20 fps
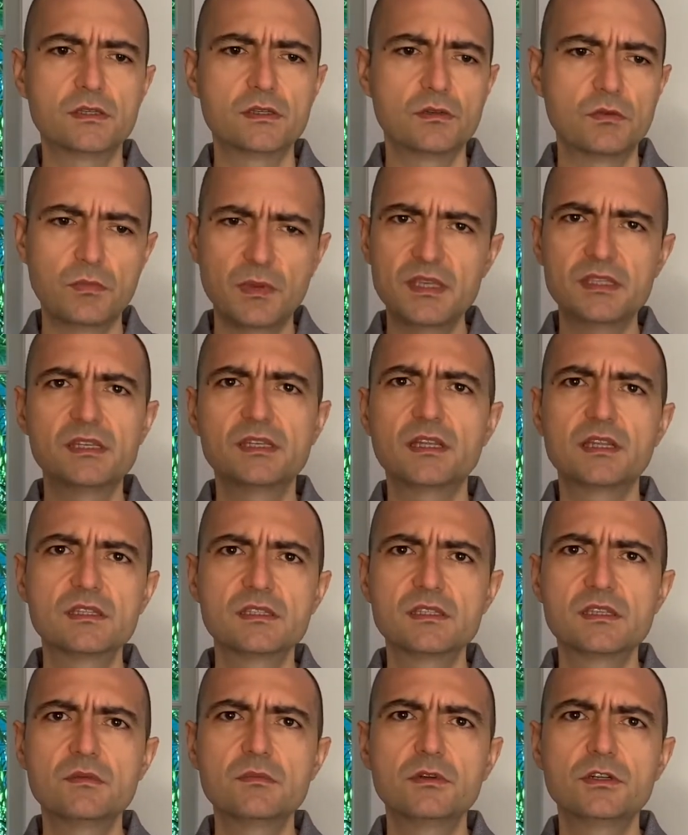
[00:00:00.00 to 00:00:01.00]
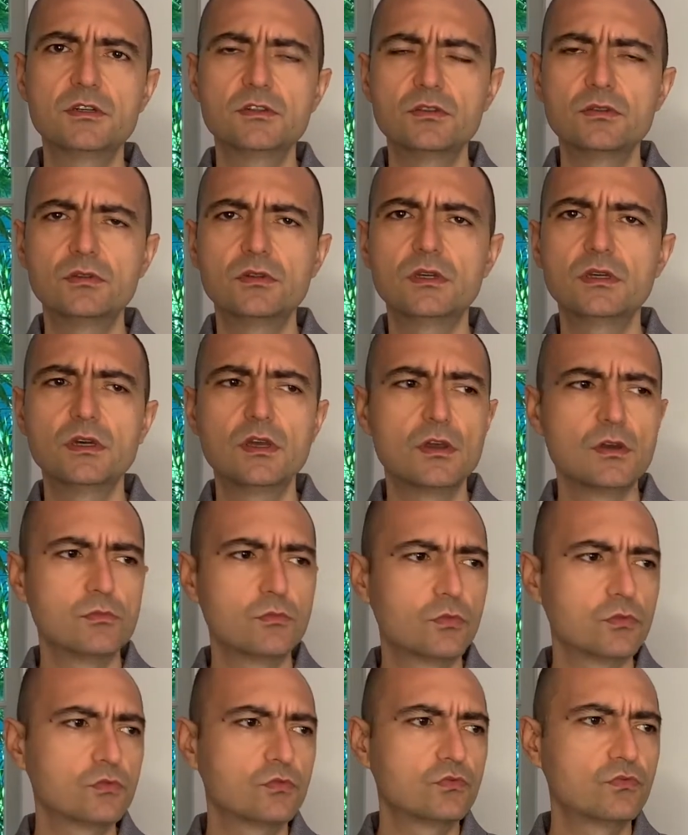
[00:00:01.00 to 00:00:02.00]
So basically it's similar to the
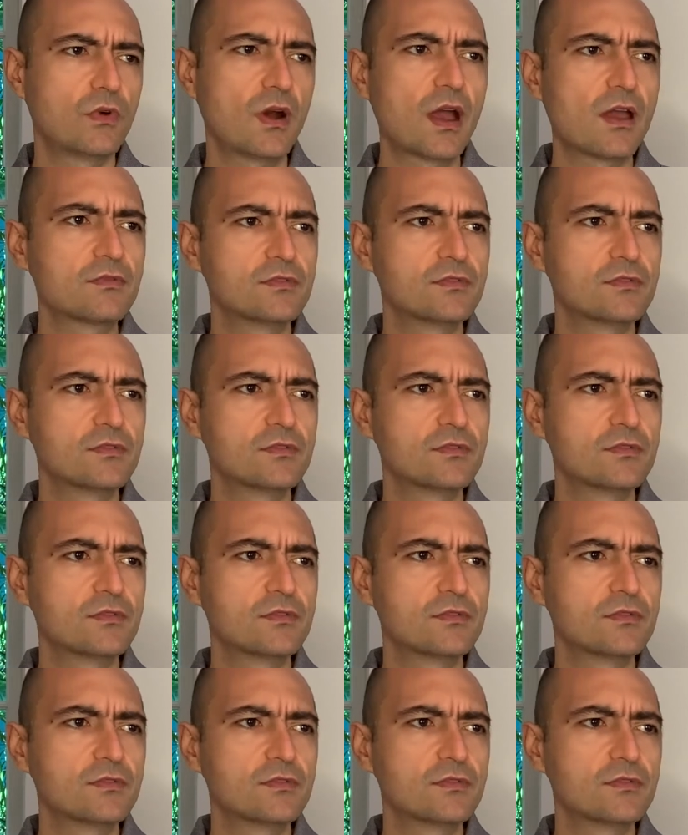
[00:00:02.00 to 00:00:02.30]
module five,